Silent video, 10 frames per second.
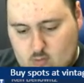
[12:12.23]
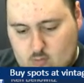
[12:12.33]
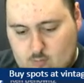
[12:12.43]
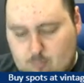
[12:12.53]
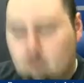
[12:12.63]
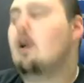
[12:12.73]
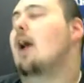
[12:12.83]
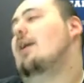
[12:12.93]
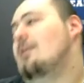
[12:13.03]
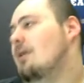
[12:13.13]

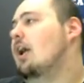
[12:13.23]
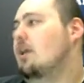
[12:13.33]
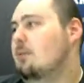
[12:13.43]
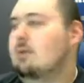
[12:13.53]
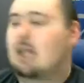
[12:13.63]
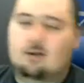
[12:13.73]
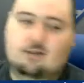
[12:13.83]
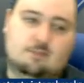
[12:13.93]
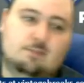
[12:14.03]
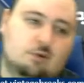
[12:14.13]
Right. Now yep.
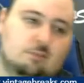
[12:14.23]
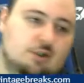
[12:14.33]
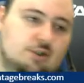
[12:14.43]
It's Boomer and Geo.